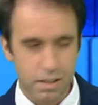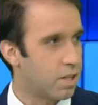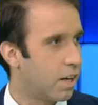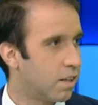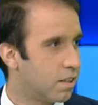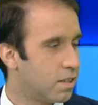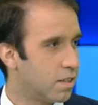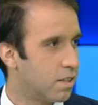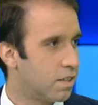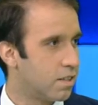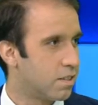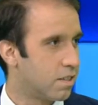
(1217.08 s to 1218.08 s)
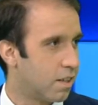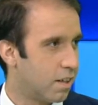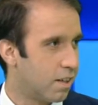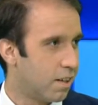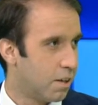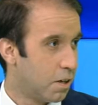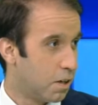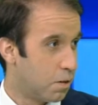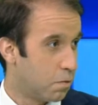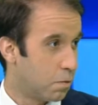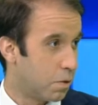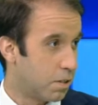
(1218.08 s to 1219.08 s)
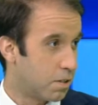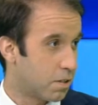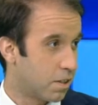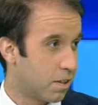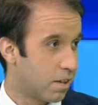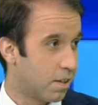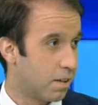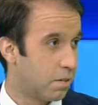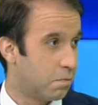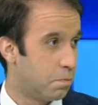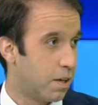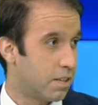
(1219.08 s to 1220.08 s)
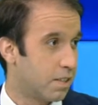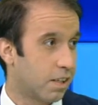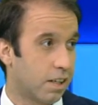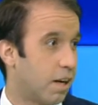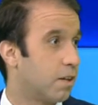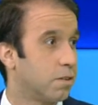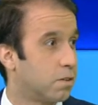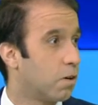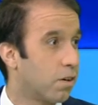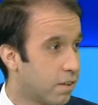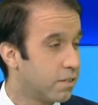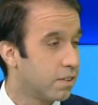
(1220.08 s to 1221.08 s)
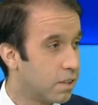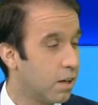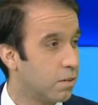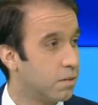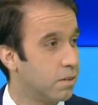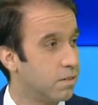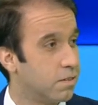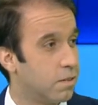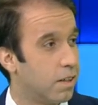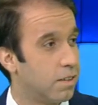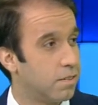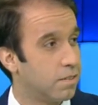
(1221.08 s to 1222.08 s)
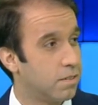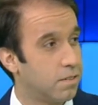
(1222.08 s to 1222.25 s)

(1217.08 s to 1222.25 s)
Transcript: challenges, which basically are the talk of the town, right?